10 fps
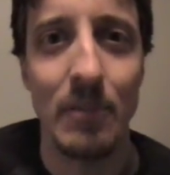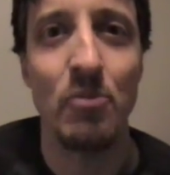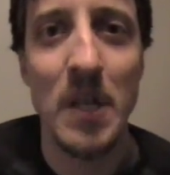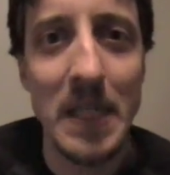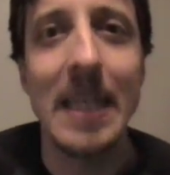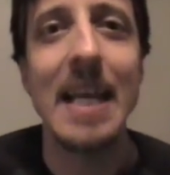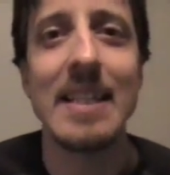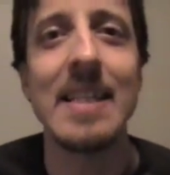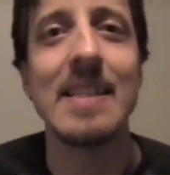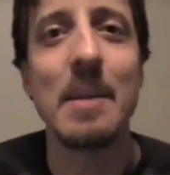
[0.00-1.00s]
Really,
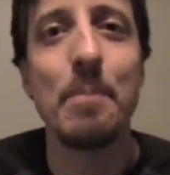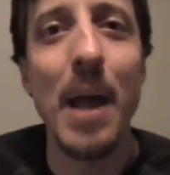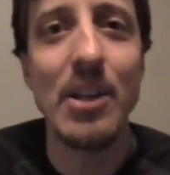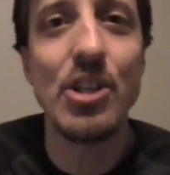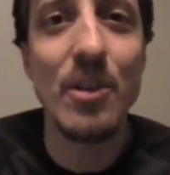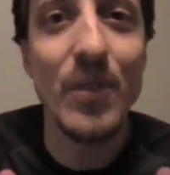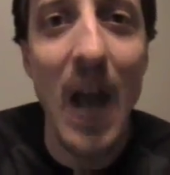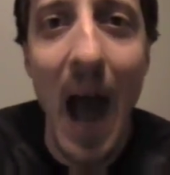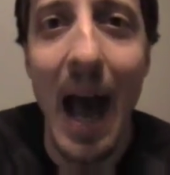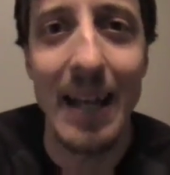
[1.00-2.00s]
is this the best you've
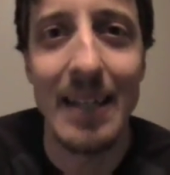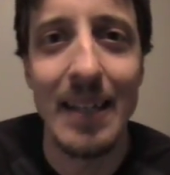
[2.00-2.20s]
got?